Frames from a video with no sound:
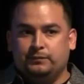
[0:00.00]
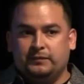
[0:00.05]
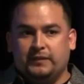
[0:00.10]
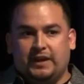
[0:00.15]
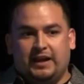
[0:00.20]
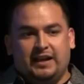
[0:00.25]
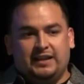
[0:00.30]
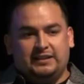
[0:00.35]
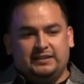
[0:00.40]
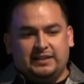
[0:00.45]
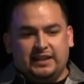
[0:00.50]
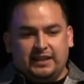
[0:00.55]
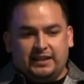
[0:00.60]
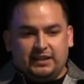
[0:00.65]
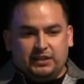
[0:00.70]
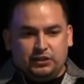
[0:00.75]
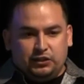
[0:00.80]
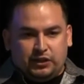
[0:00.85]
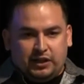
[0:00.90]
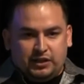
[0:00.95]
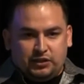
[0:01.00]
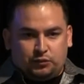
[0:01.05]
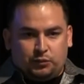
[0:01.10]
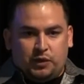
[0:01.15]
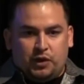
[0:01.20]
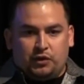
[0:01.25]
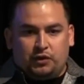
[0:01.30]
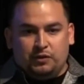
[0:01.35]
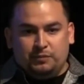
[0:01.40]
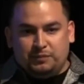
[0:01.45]
I take it you guys
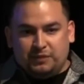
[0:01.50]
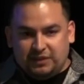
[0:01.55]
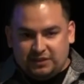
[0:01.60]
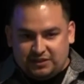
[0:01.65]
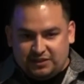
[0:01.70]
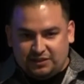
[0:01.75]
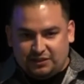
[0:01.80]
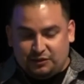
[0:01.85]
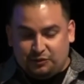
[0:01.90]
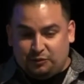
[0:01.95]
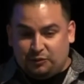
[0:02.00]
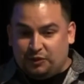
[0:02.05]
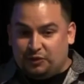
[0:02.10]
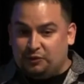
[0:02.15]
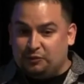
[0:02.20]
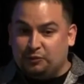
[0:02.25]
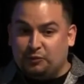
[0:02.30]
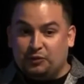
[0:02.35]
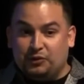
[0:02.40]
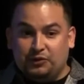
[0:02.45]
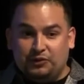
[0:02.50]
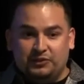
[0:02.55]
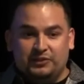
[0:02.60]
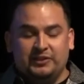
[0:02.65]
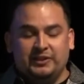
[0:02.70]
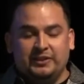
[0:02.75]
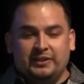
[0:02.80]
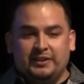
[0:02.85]
welcome me to the real world.